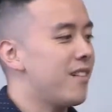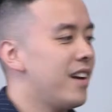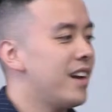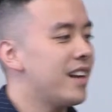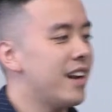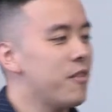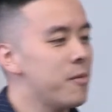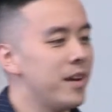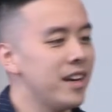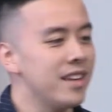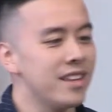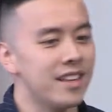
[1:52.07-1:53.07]

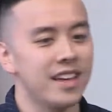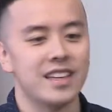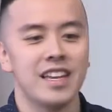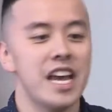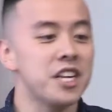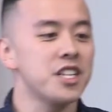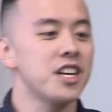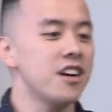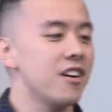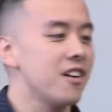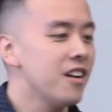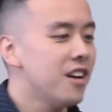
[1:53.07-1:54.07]
Everybody, like an
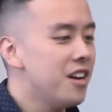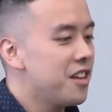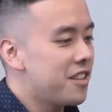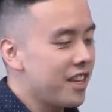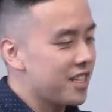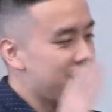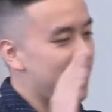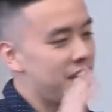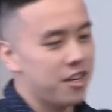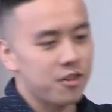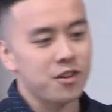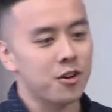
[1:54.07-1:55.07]
engineer, thinks that
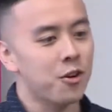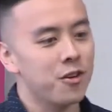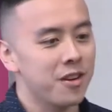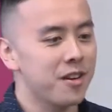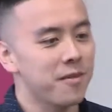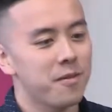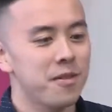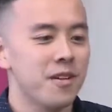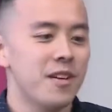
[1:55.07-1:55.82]
they're coding